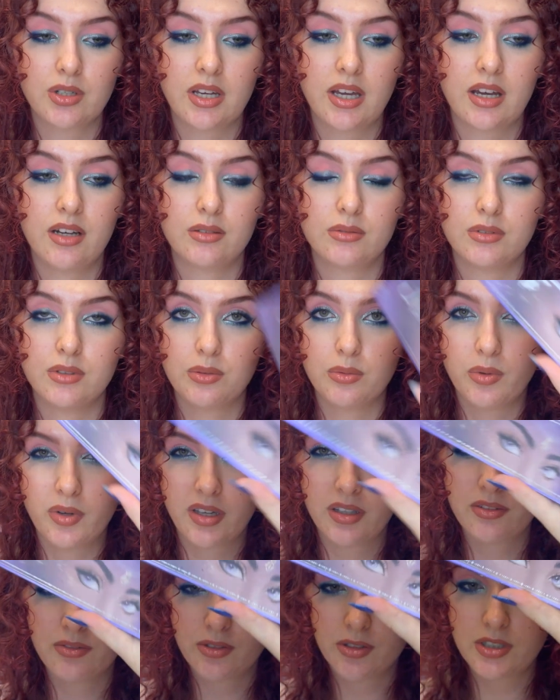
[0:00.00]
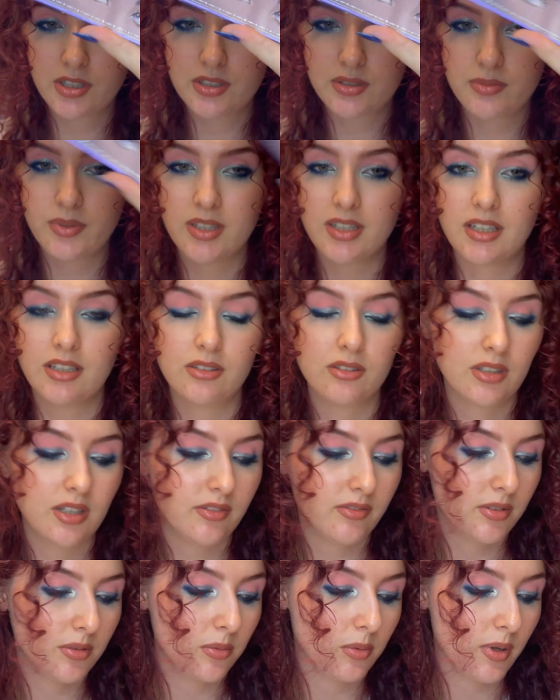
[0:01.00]
count the weight for this one. I don't
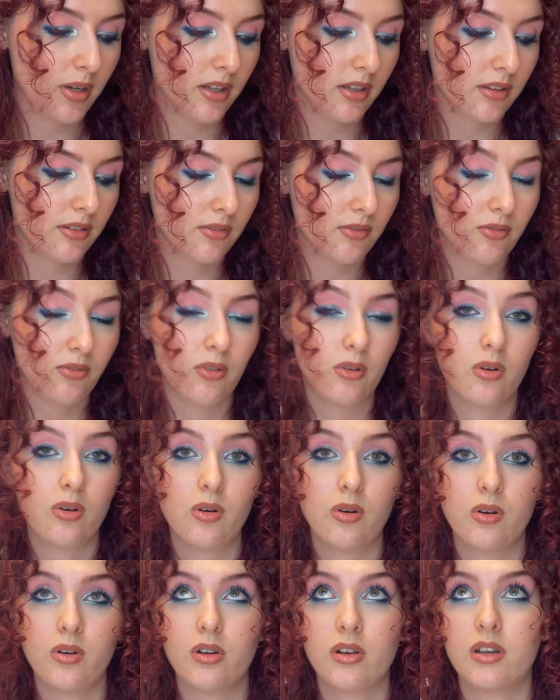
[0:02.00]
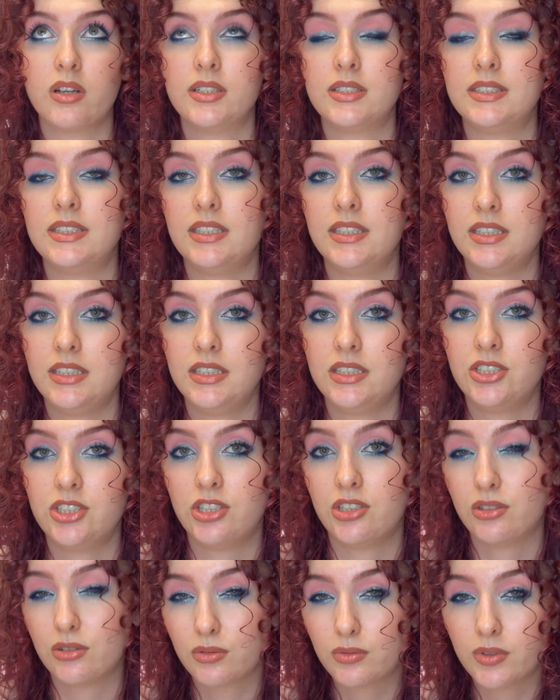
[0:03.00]
have a weight for the
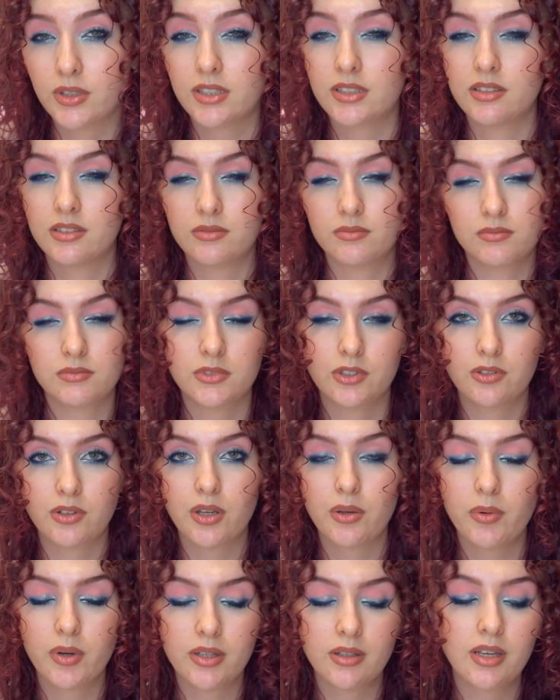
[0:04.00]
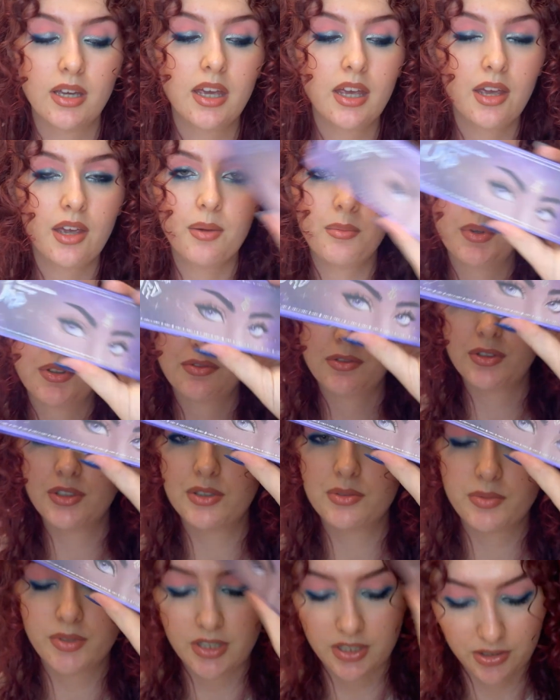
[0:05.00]
shade Nowhere, the gray one, but for
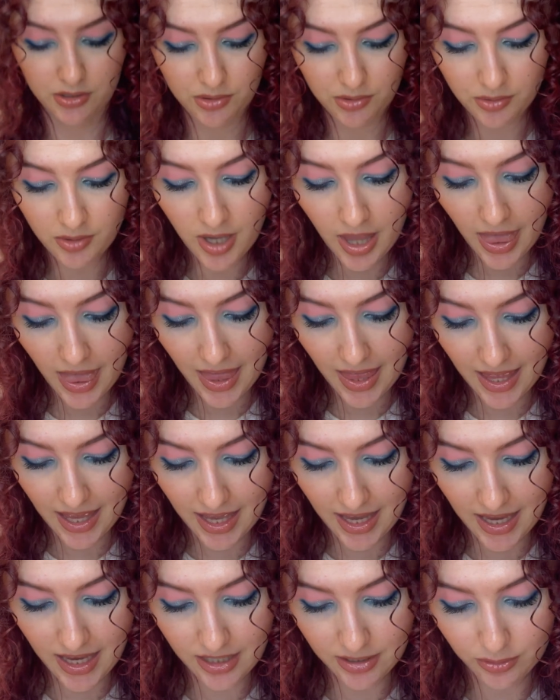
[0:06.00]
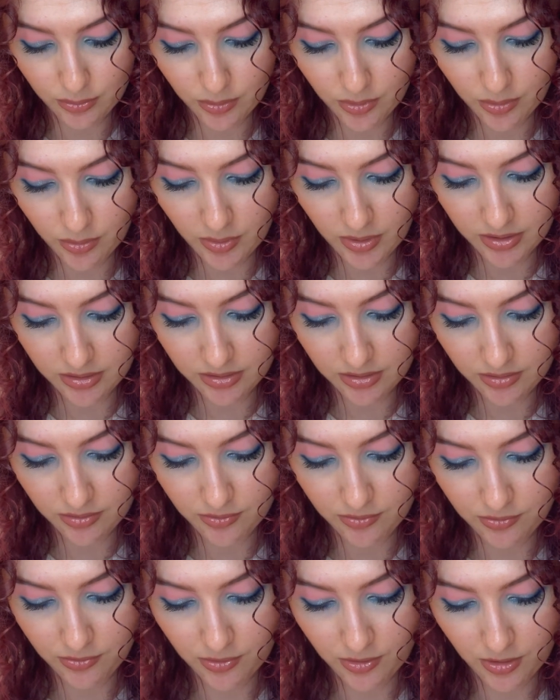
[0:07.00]
this one I do. And we went
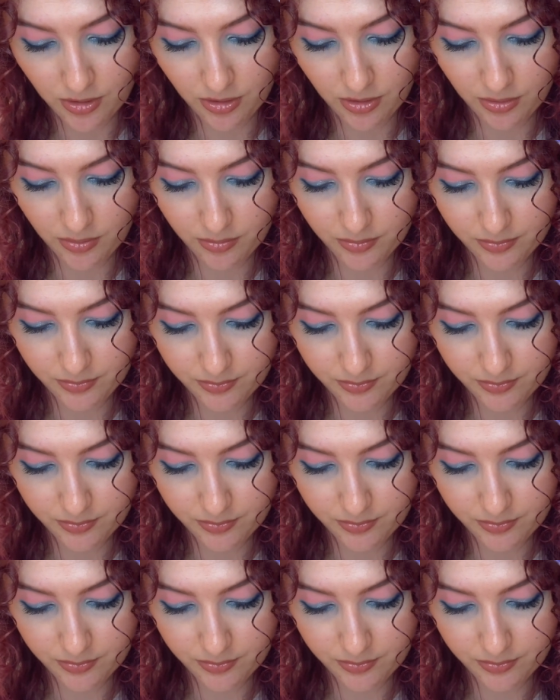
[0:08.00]
from